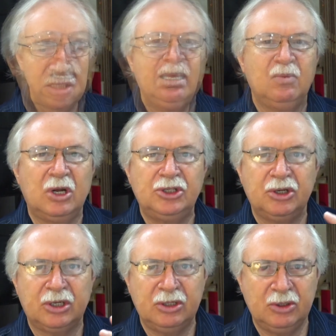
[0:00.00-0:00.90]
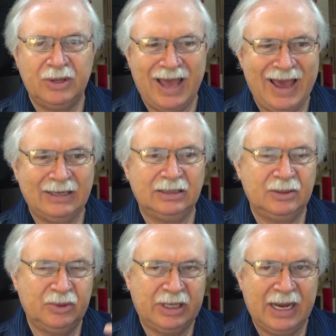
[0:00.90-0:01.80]
Then once you can do that,
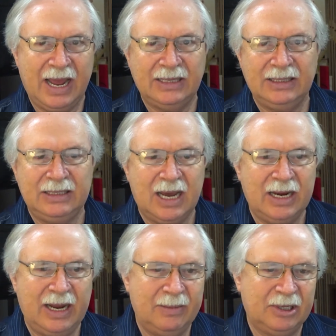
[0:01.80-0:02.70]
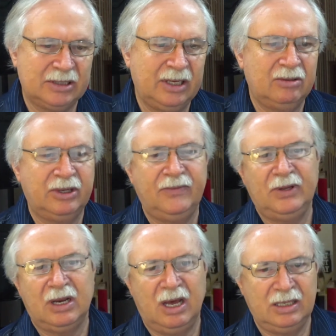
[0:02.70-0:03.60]
then we can add the dynamics. They don't
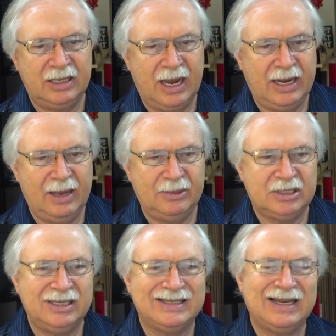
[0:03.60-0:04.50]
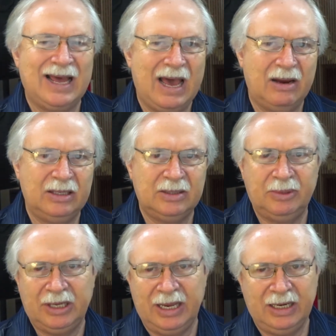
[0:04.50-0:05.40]
give you a lot in dynamics. It's loud at the
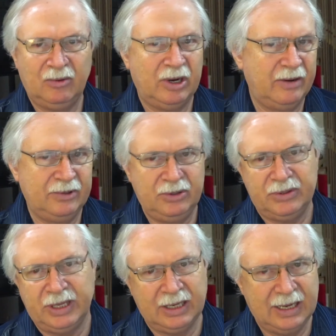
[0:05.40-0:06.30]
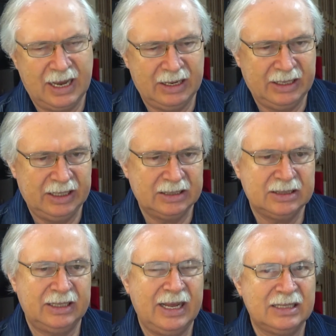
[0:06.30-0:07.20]
beginning, whatever you think loud
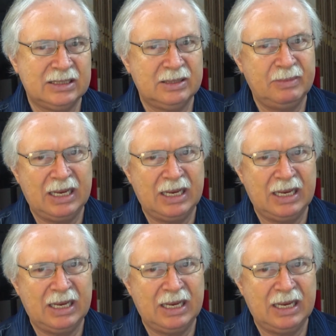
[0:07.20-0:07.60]
is, and that's the